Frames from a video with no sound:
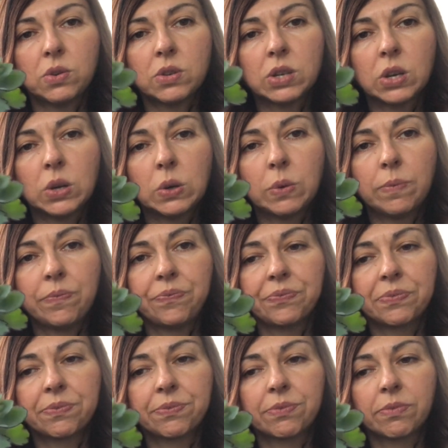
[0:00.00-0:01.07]
So
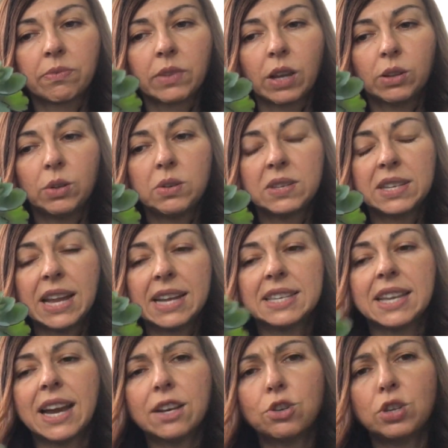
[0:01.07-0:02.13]
looks
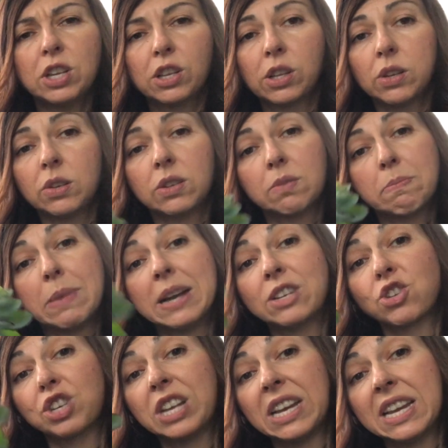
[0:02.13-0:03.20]
nice. Actually, it looked
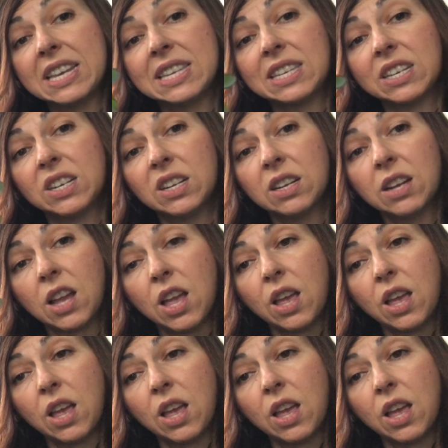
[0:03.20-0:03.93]
much nicer